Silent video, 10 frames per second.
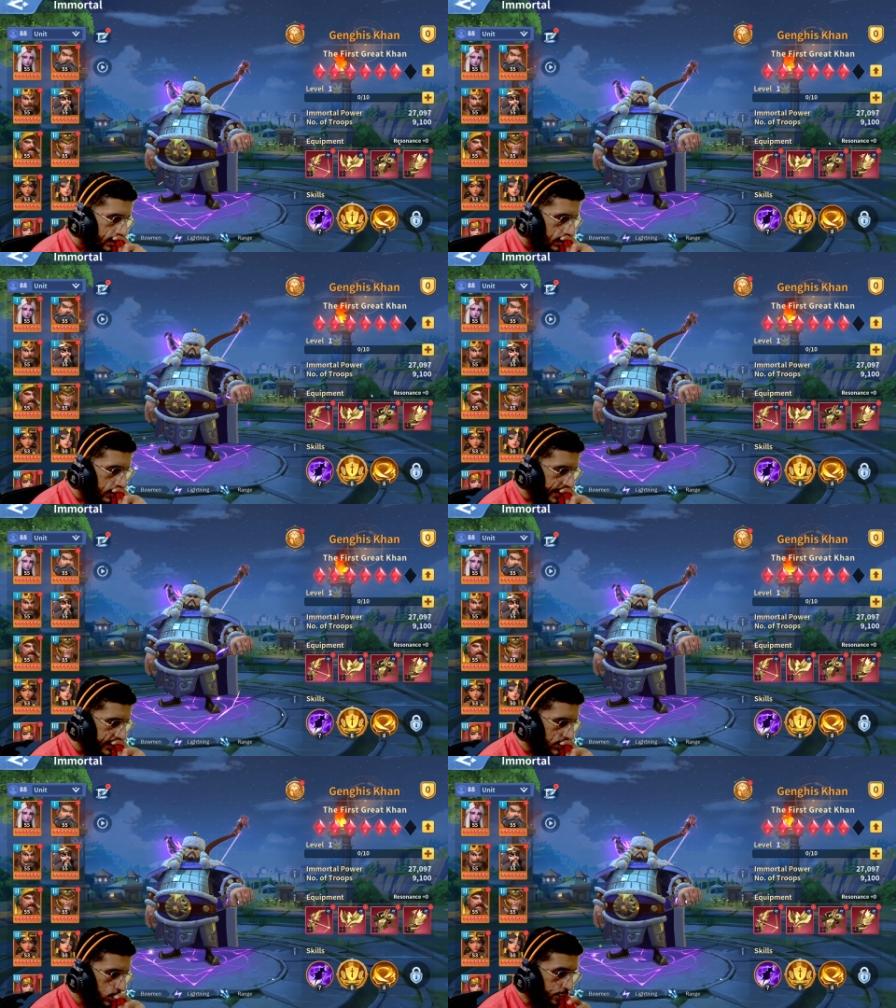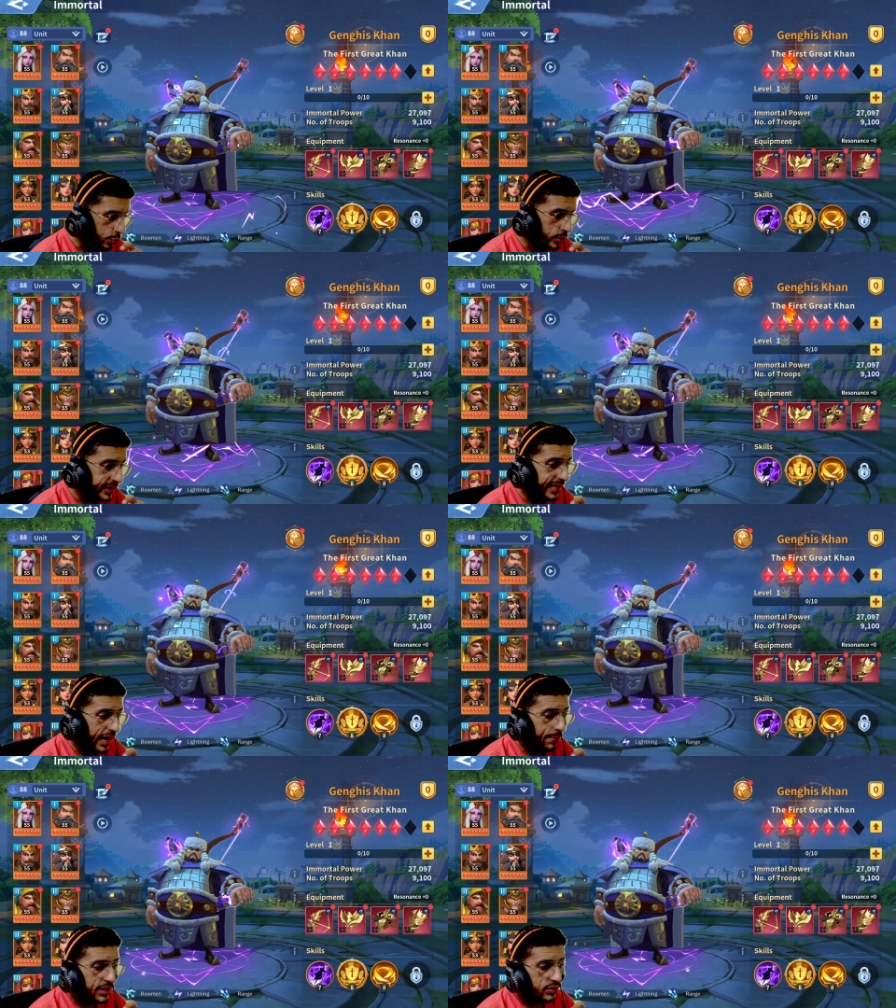Right, so for the
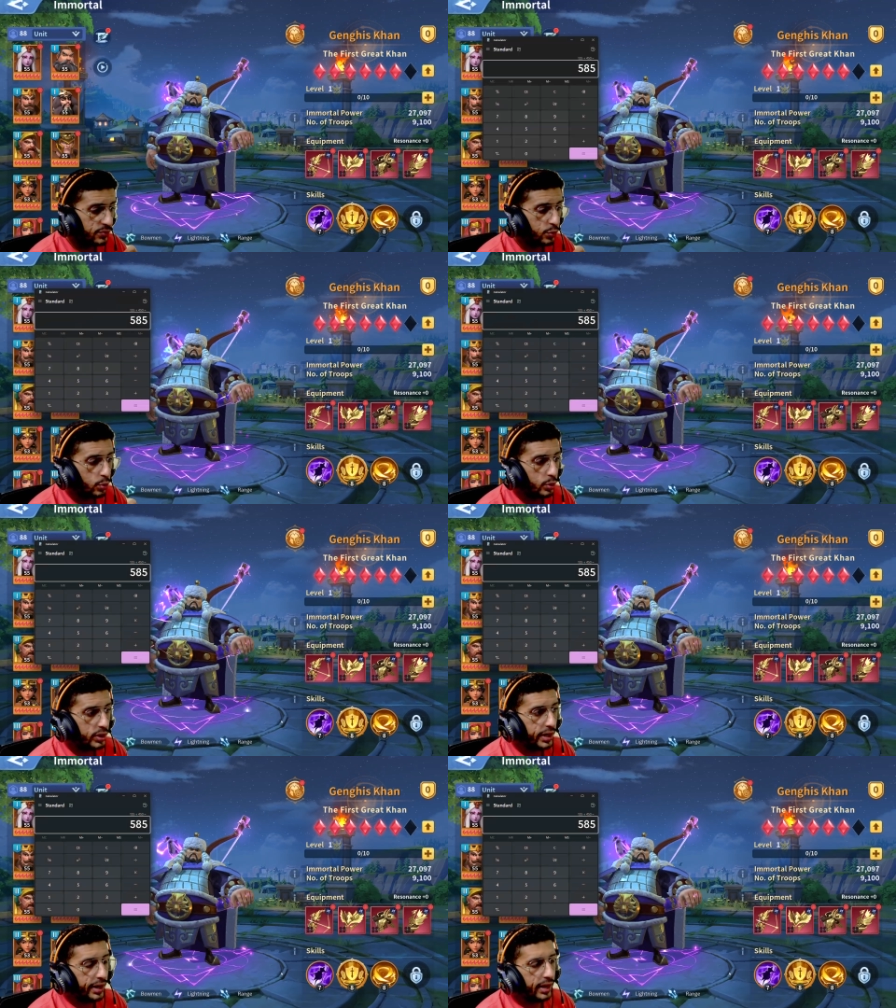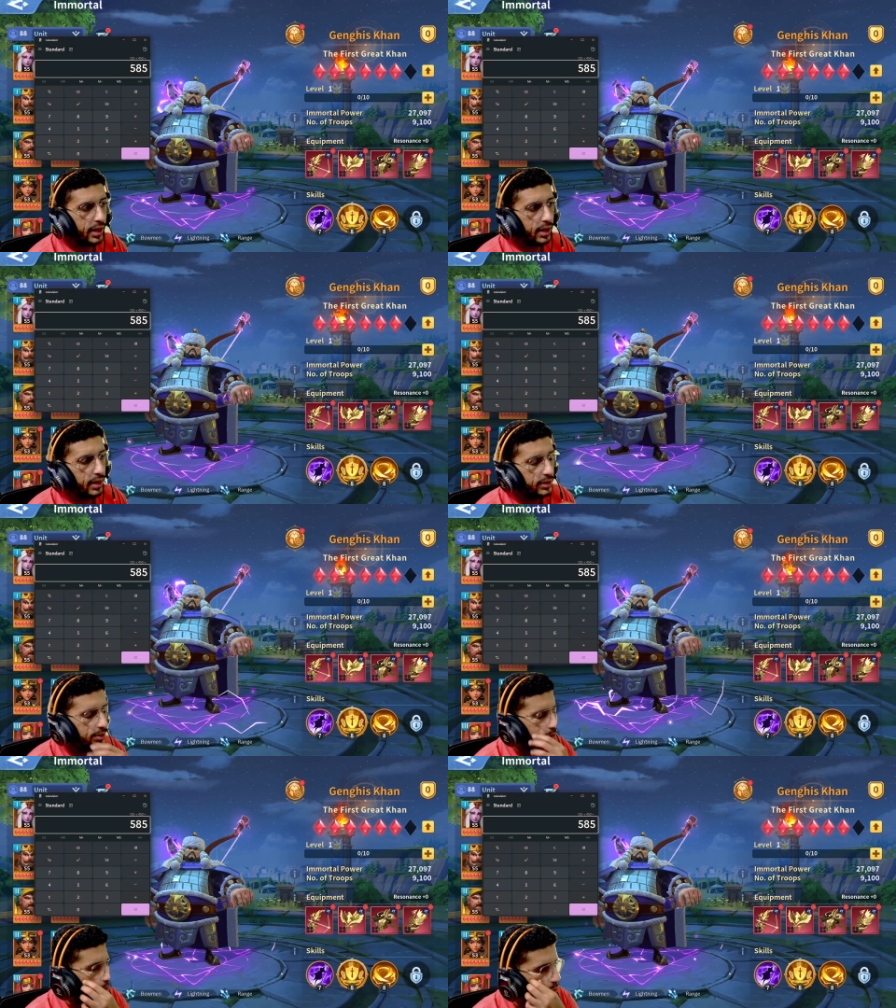damage for let's start